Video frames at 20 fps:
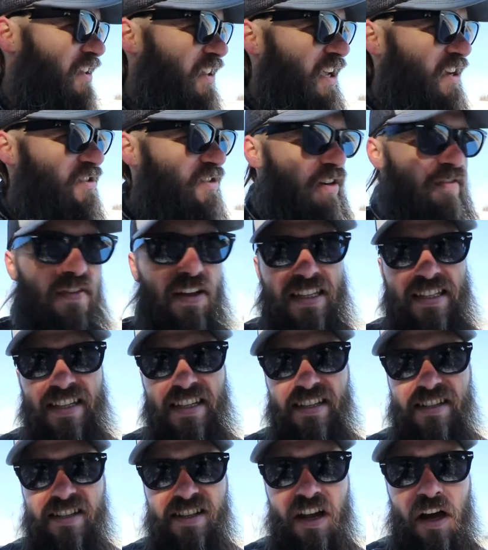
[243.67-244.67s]
electric fence
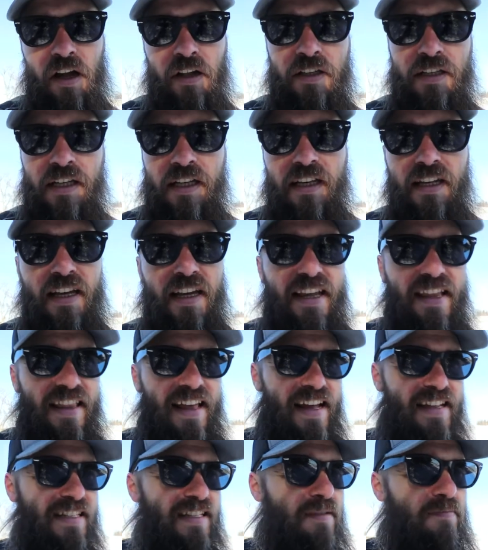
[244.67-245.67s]
installed,
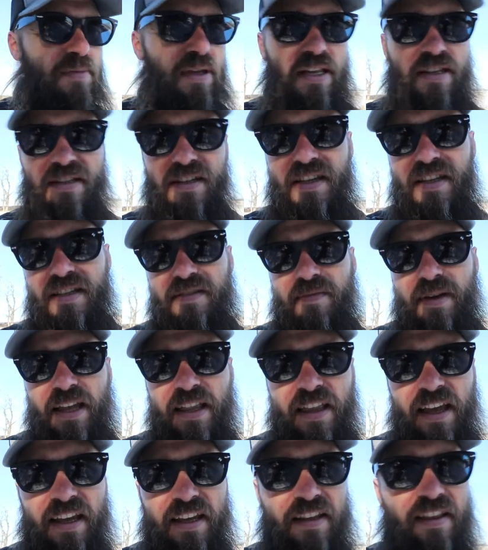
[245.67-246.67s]
that's the bee's knees,
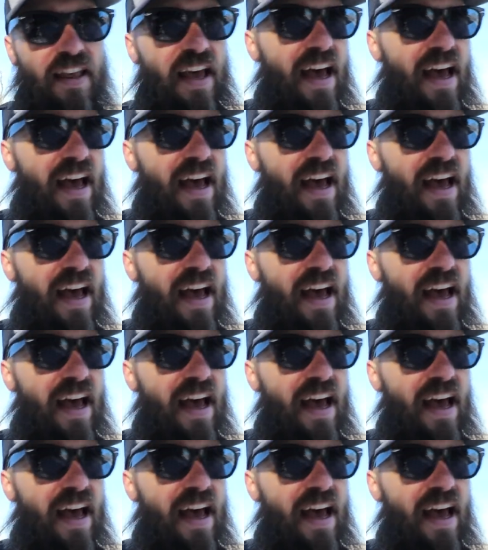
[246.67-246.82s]
man. Like,